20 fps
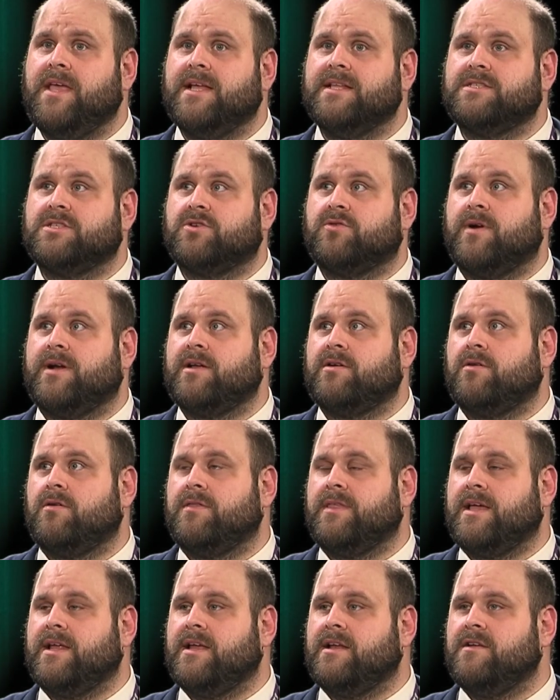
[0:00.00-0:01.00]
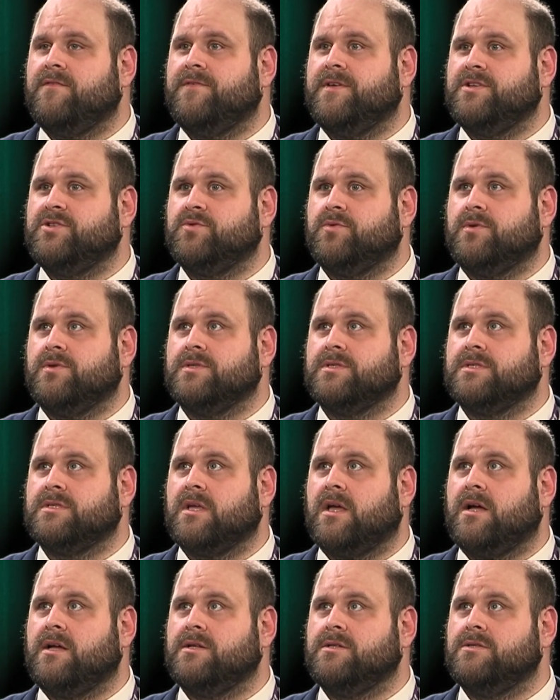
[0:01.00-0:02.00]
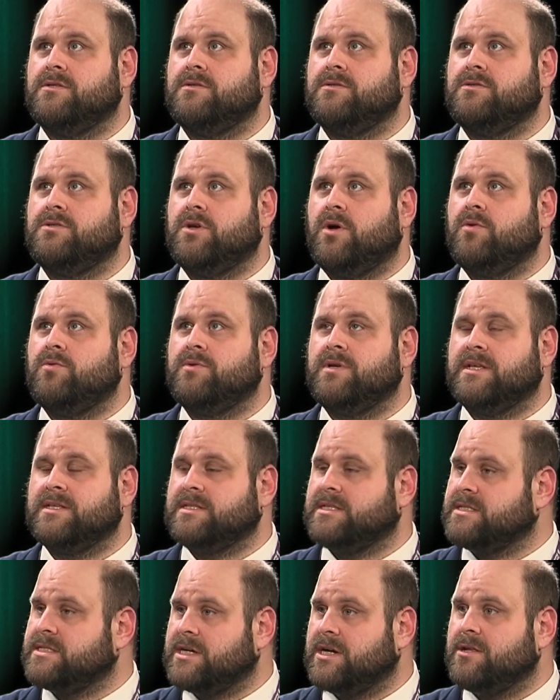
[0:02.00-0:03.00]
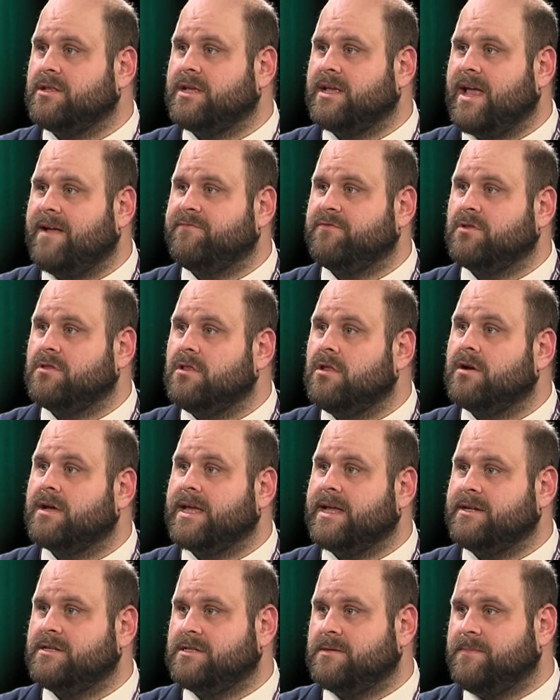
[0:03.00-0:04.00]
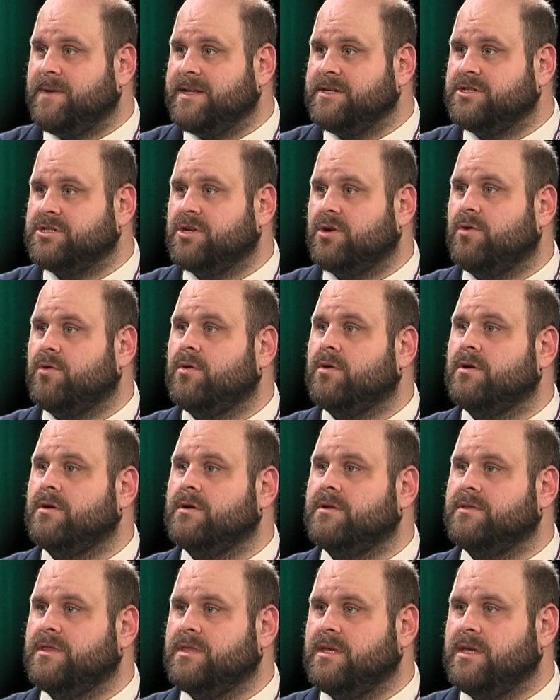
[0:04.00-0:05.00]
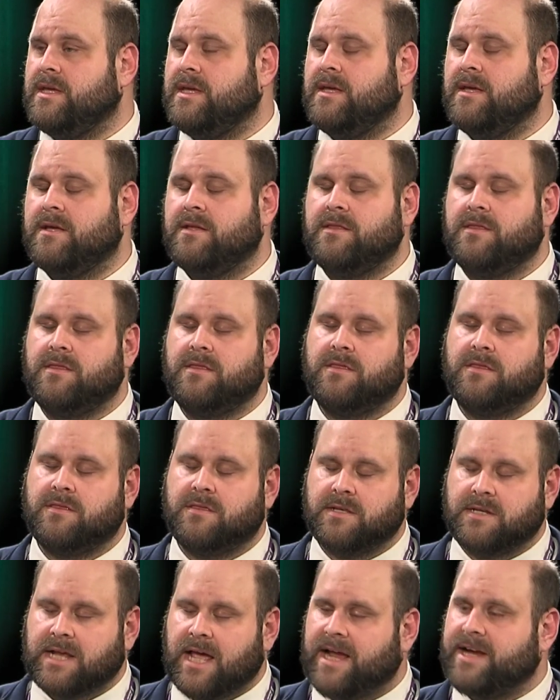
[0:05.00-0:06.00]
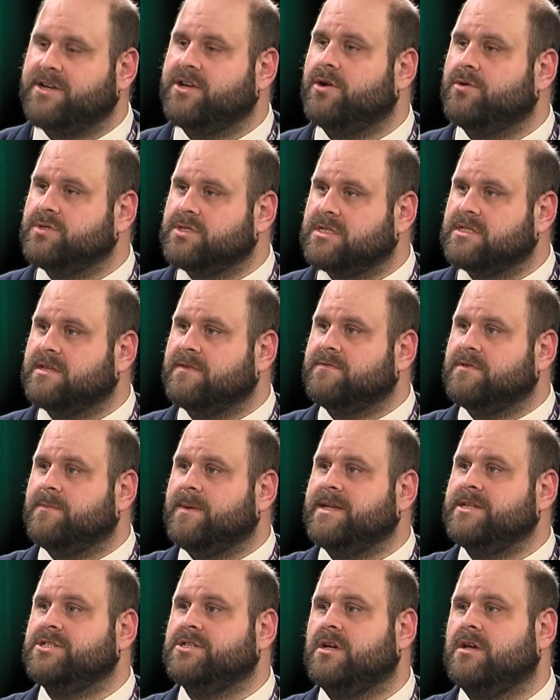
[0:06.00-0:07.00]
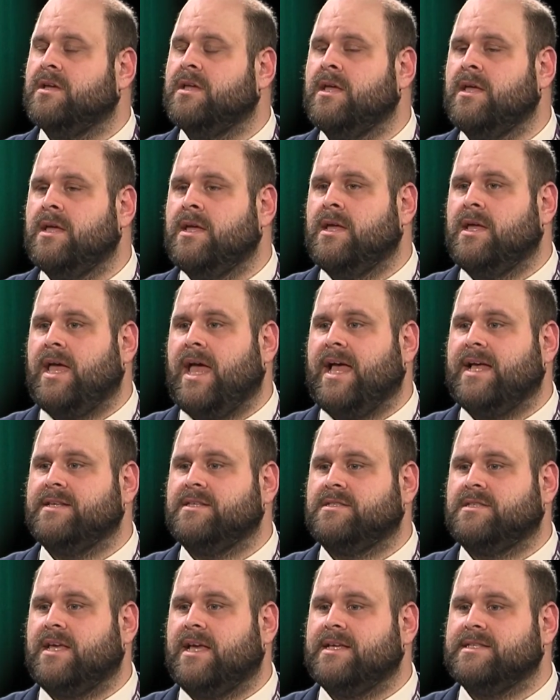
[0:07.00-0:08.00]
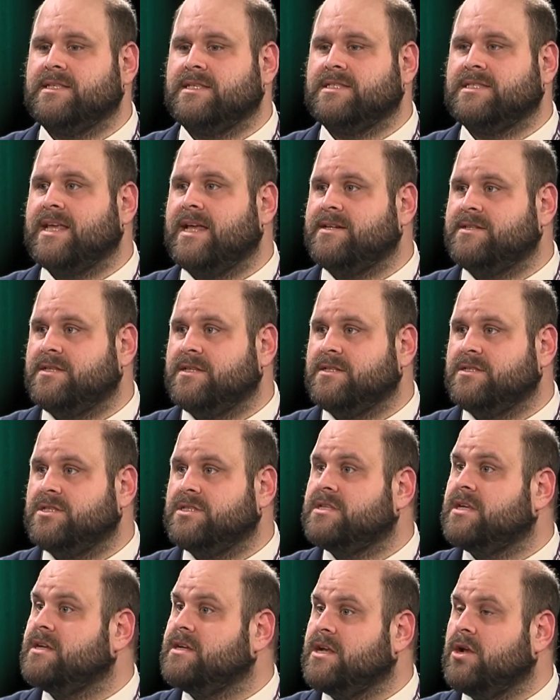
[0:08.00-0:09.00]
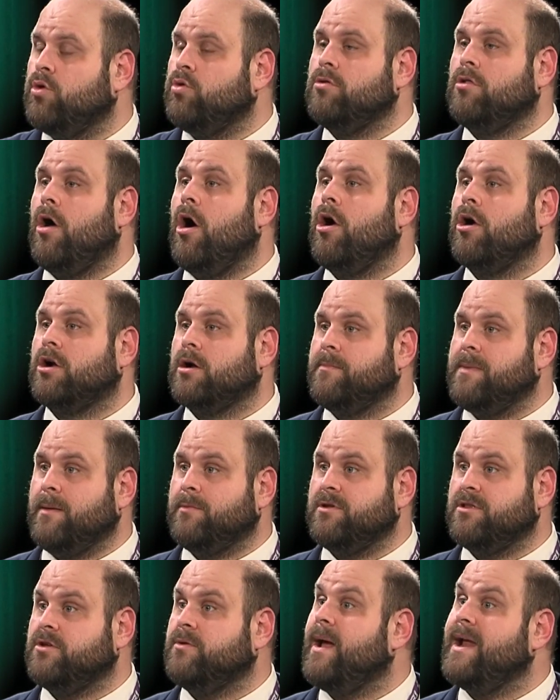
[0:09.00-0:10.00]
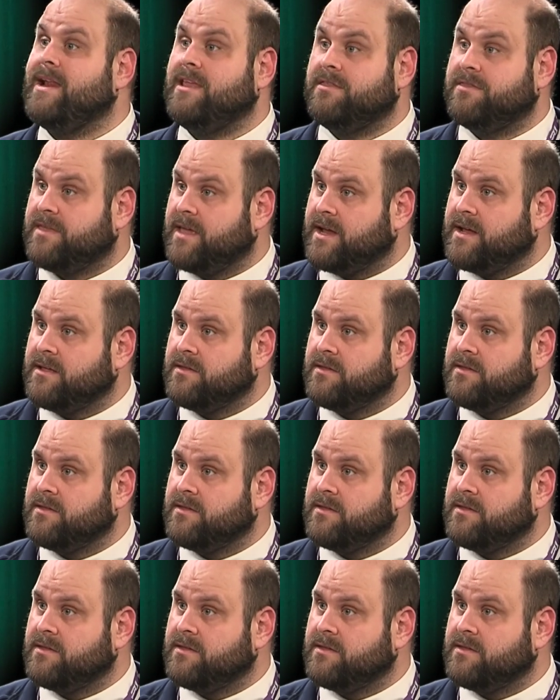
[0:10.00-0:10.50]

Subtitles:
it's critical that individuals don't necessarily have to look at dementia or the the diagnosis of dementia as a sentence to no longer be able to do anything